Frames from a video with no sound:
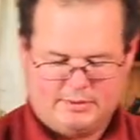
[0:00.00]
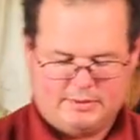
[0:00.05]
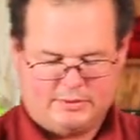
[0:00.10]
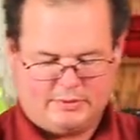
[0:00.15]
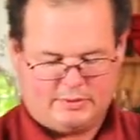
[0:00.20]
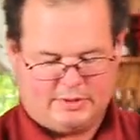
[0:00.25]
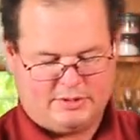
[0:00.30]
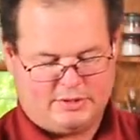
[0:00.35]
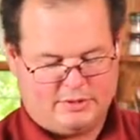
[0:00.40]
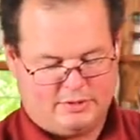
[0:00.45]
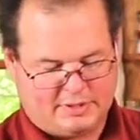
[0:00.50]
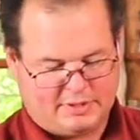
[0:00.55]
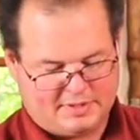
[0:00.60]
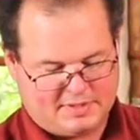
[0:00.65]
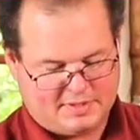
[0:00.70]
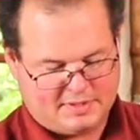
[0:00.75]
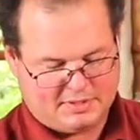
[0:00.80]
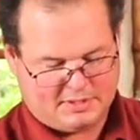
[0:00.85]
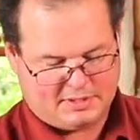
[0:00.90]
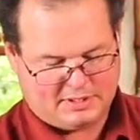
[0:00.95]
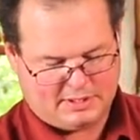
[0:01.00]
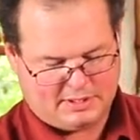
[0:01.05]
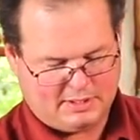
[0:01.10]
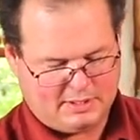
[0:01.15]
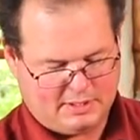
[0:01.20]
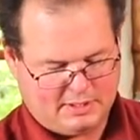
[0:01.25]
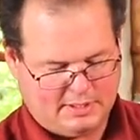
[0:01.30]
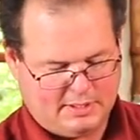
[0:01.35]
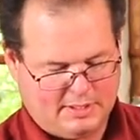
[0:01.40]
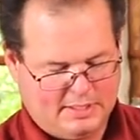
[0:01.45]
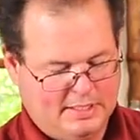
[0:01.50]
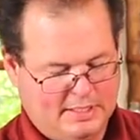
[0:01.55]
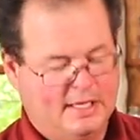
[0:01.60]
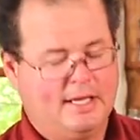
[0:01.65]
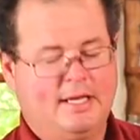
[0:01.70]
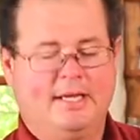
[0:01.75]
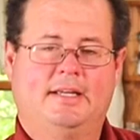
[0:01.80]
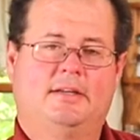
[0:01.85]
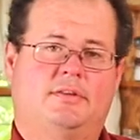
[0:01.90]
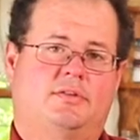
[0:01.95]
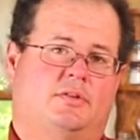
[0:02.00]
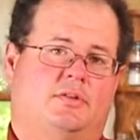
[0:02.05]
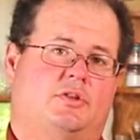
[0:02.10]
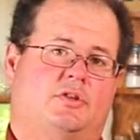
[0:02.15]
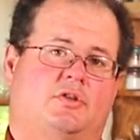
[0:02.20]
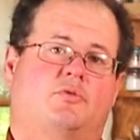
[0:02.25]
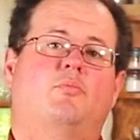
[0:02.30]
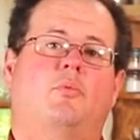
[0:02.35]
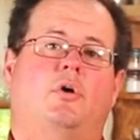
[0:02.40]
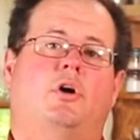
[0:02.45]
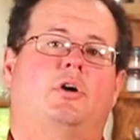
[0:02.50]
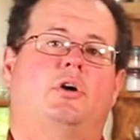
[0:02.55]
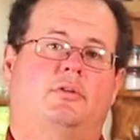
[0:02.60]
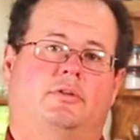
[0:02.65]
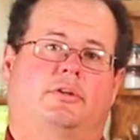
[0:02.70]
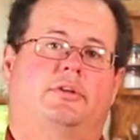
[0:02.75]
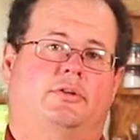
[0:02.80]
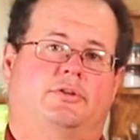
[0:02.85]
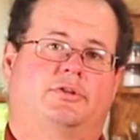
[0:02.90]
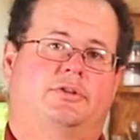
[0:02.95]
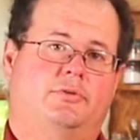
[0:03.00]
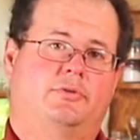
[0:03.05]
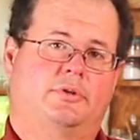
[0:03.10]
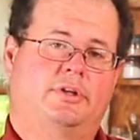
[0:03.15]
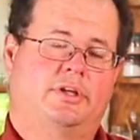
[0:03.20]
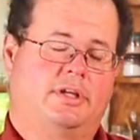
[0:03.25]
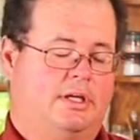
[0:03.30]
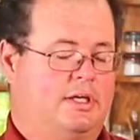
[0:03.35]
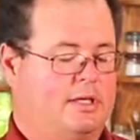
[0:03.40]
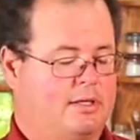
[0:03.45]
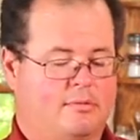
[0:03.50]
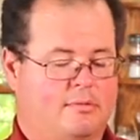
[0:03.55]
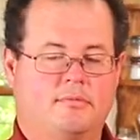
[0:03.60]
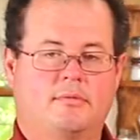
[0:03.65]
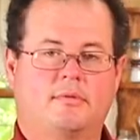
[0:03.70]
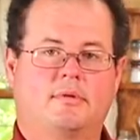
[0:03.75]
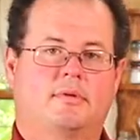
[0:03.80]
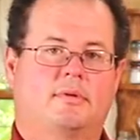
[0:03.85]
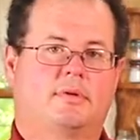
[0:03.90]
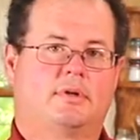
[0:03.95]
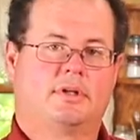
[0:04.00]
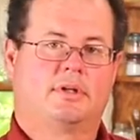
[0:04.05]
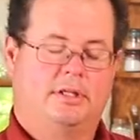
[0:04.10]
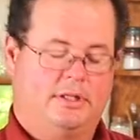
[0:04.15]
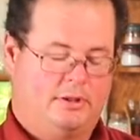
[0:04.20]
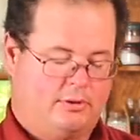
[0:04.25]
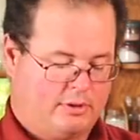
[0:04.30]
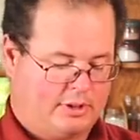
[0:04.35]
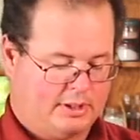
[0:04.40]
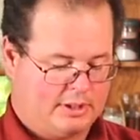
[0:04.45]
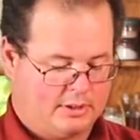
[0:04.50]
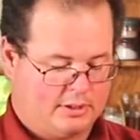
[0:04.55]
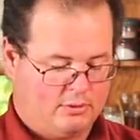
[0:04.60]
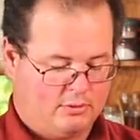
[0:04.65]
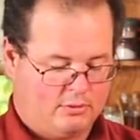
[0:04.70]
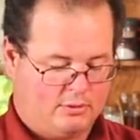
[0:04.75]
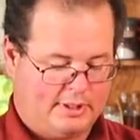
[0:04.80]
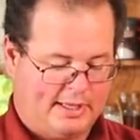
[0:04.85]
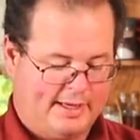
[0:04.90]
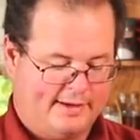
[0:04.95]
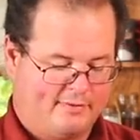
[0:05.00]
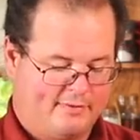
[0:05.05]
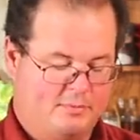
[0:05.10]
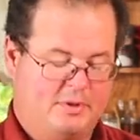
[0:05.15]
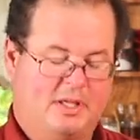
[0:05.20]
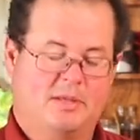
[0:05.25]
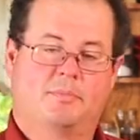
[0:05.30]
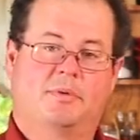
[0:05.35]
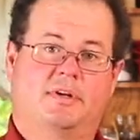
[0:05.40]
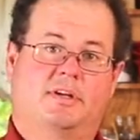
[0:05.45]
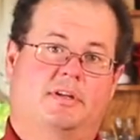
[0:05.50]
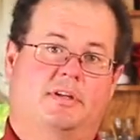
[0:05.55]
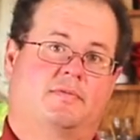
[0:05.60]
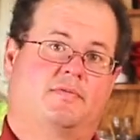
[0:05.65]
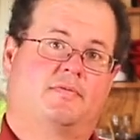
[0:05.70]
so as you can see, it's a small little stewing hen. You don't get a whole lot of meat, but it's